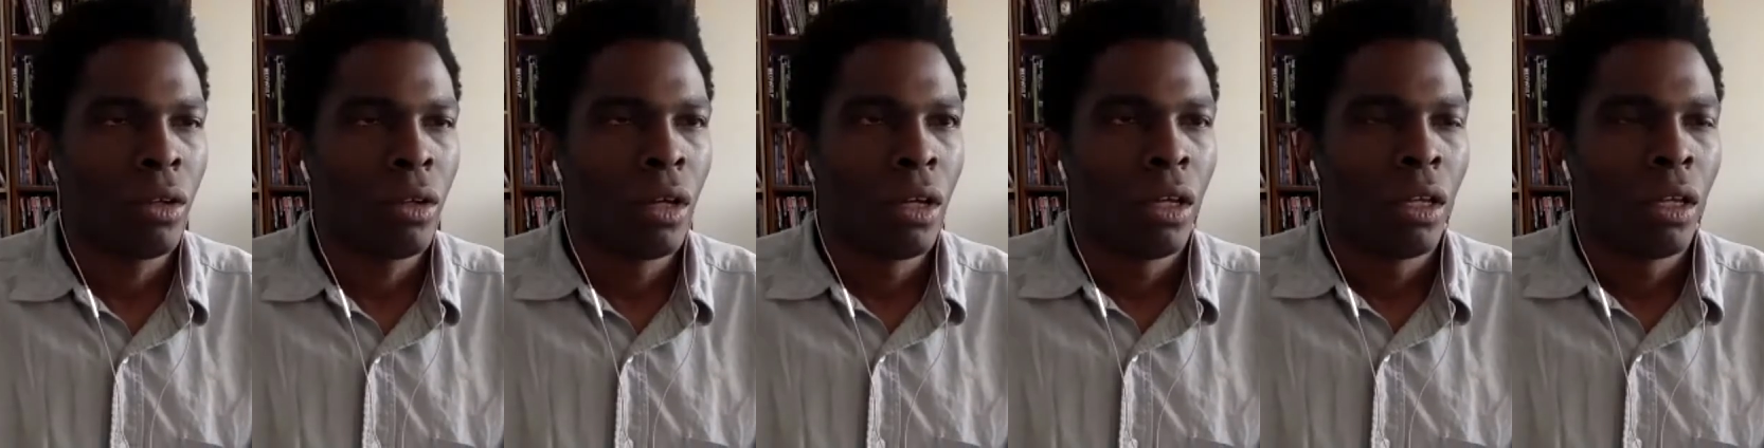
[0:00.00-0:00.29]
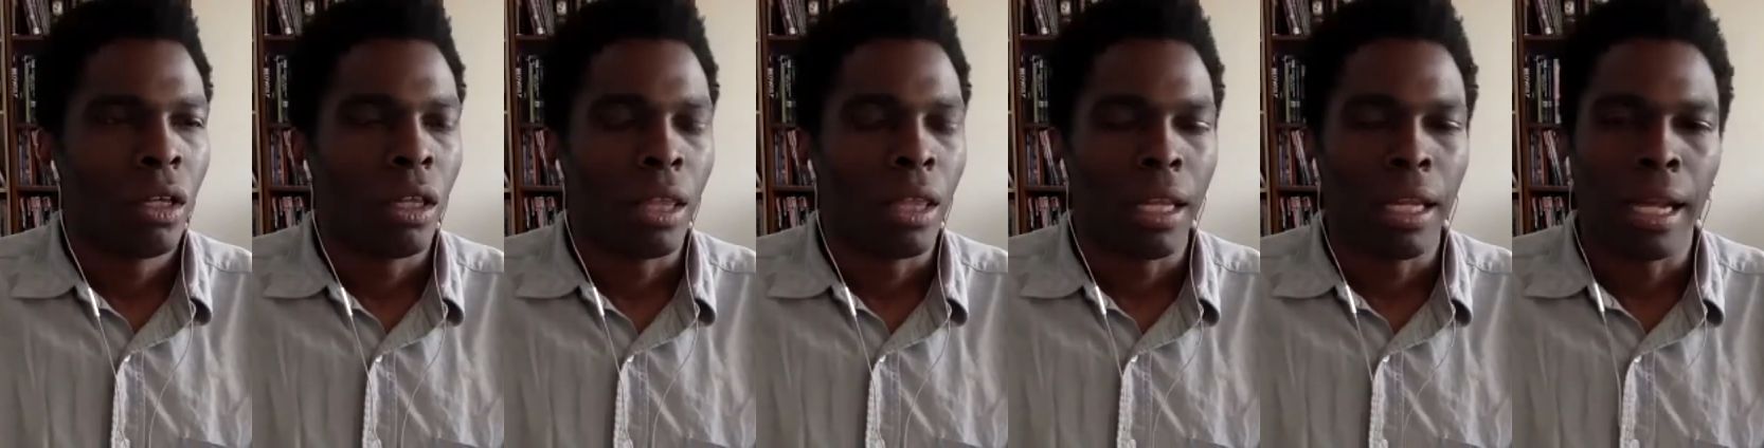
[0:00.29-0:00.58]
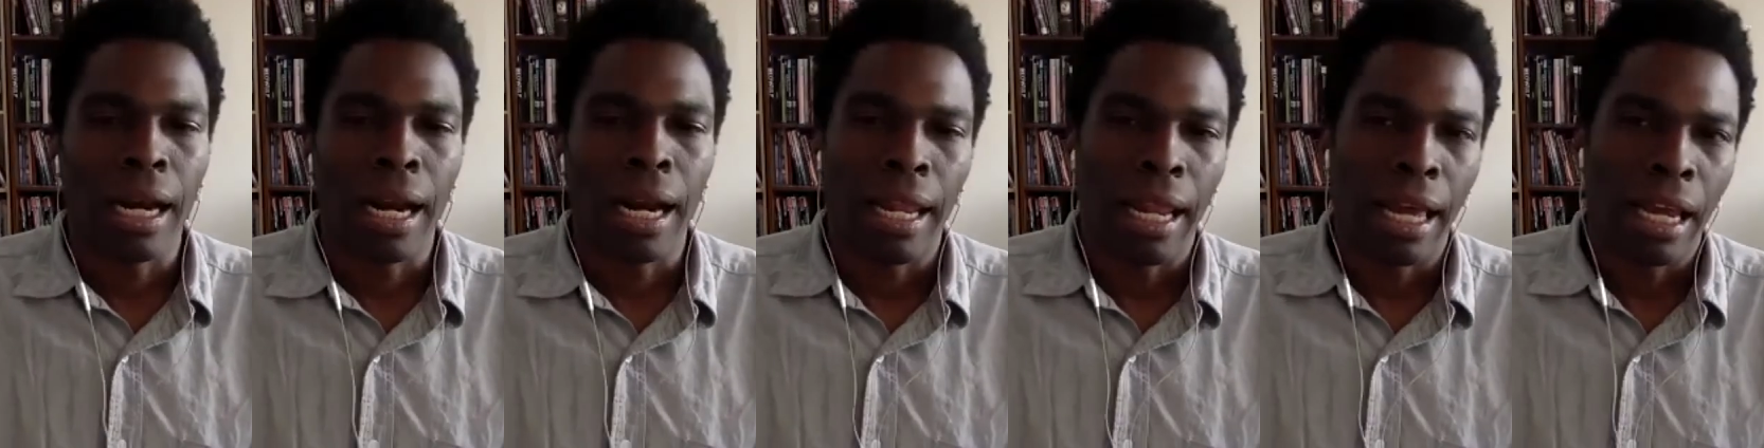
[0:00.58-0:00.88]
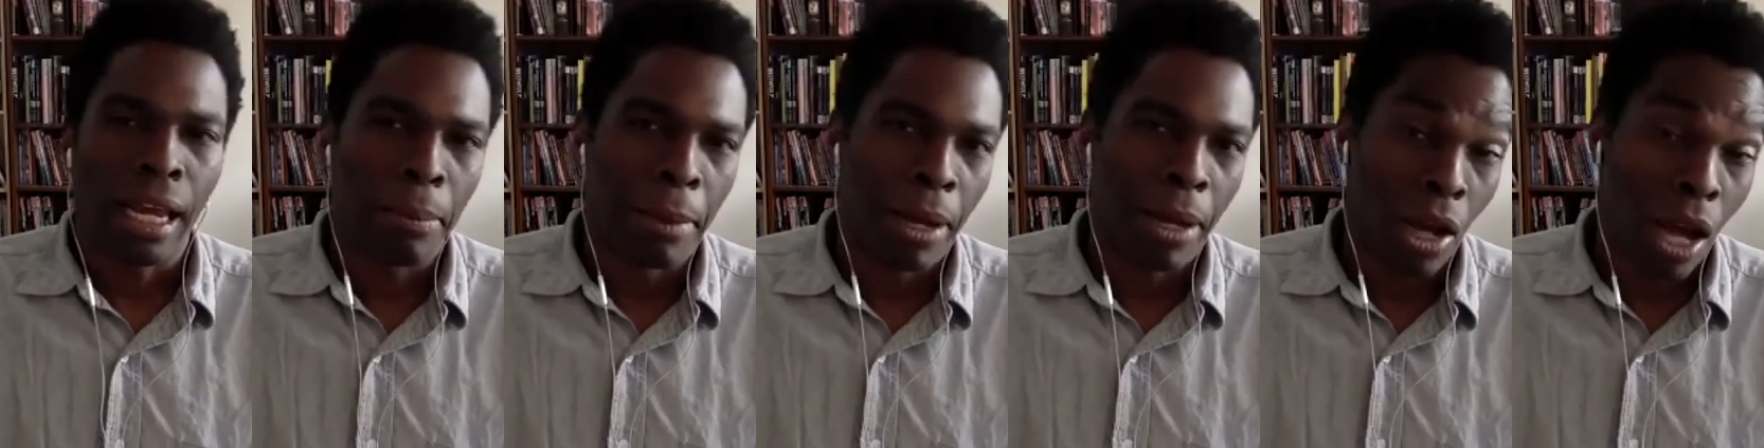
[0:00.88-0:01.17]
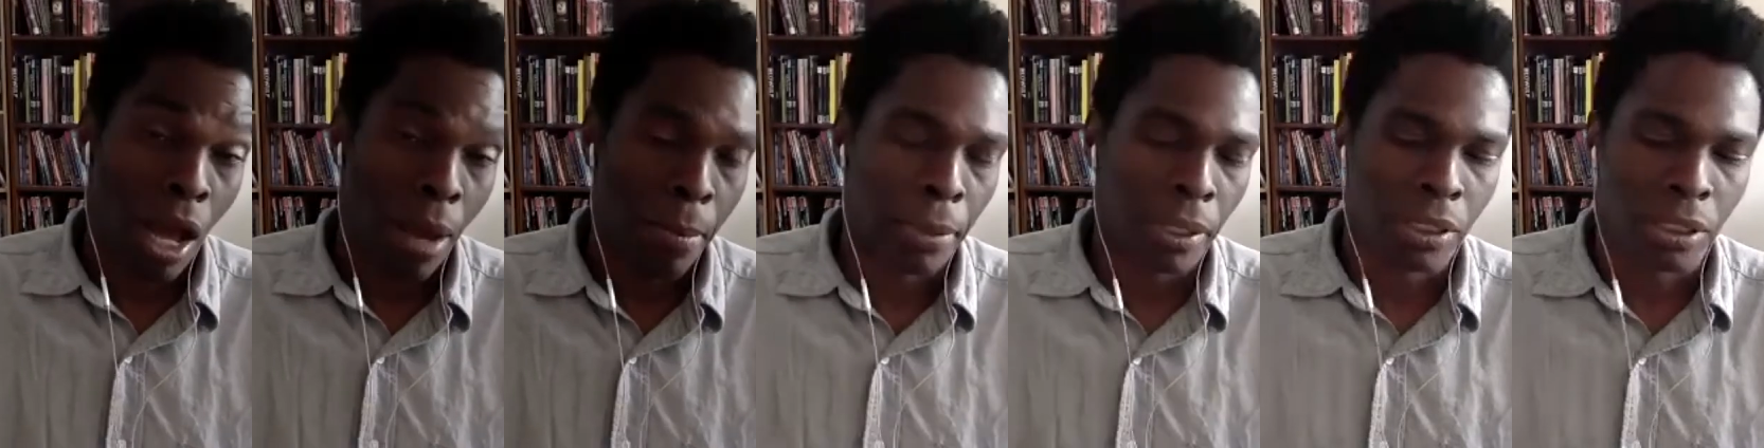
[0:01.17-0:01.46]
the thing that I like about
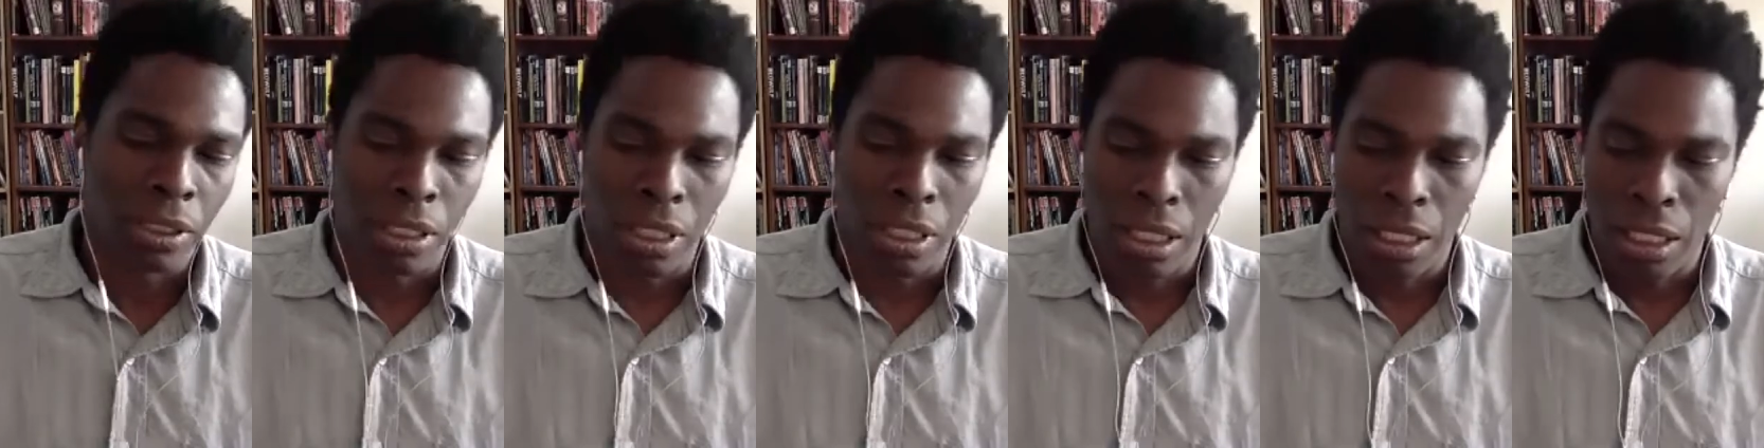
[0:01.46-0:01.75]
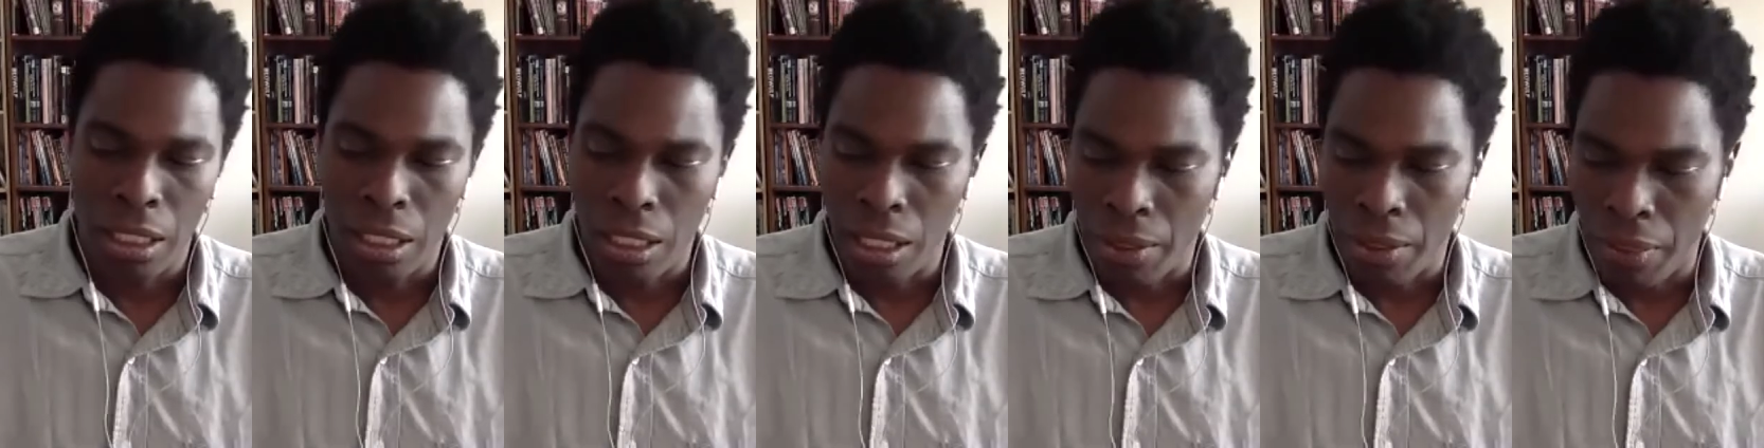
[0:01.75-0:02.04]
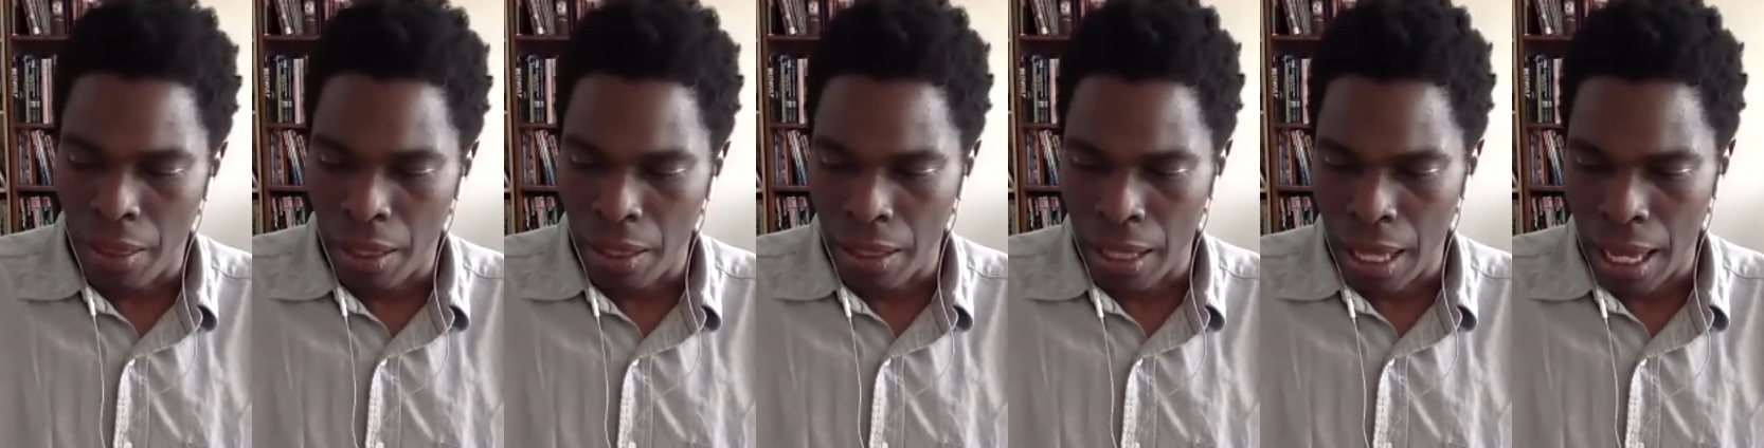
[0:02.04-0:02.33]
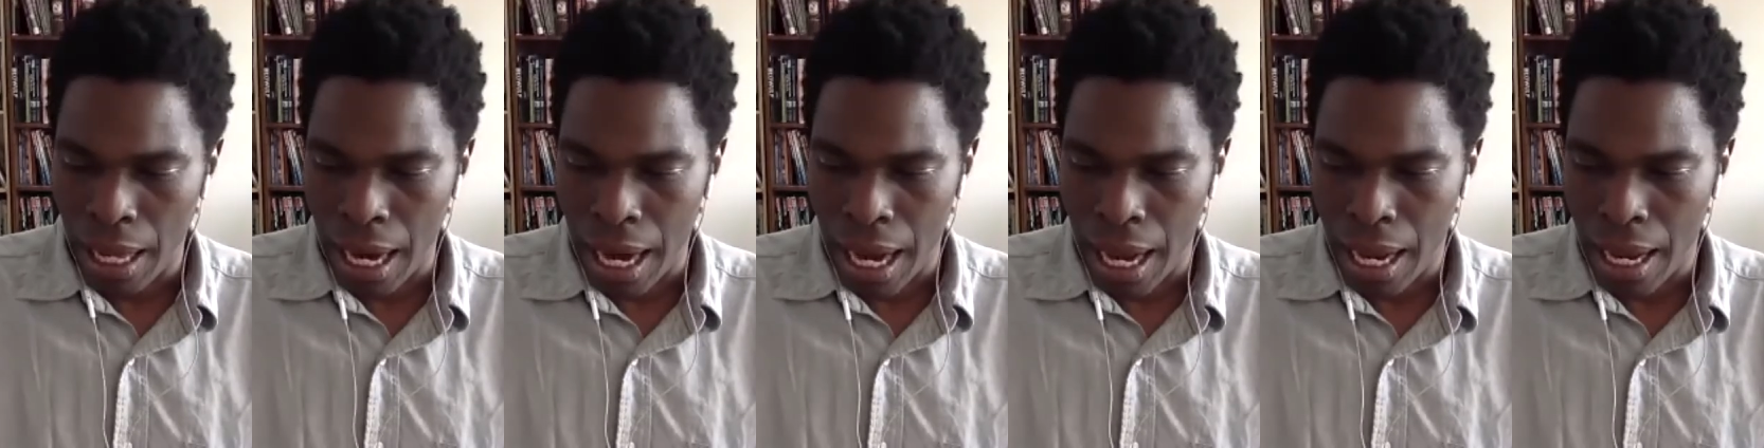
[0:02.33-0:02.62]
comics and the thing that